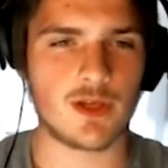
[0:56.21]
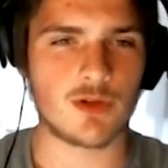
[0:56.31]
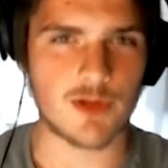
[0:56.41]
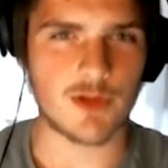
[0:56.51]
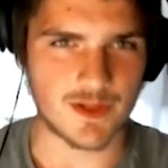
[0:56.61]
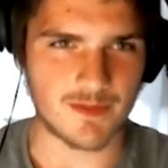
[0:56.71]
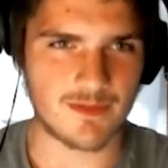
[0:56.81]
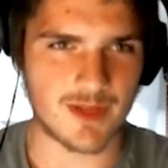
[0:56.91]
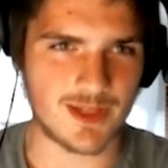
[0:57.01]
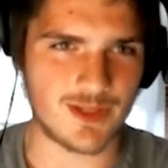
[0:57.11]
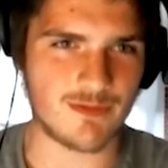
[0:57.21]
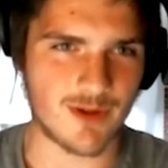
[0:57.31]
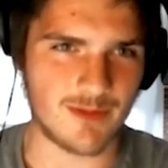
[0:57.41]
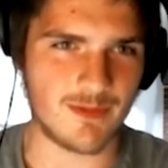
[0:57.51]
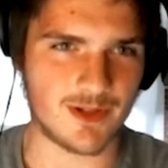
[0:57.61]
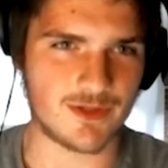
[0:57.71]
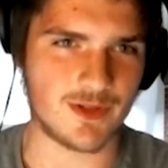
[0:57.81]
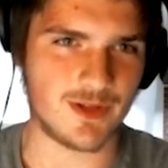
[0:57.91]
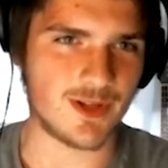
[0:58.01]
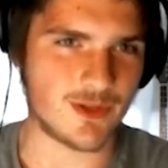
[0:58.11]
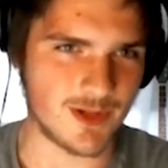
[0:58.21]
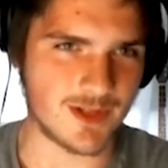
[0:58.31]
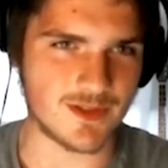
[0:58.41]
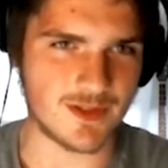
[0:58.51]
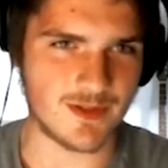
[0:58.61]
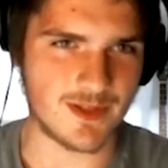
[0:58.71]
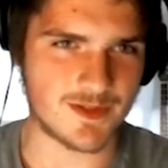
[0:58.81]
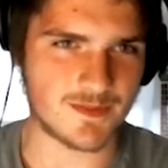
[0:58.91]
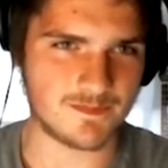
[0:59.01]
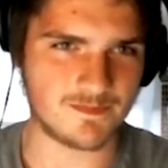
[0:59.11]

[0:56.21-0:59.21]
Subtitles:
Krista, thank you very much for agreeing to do this.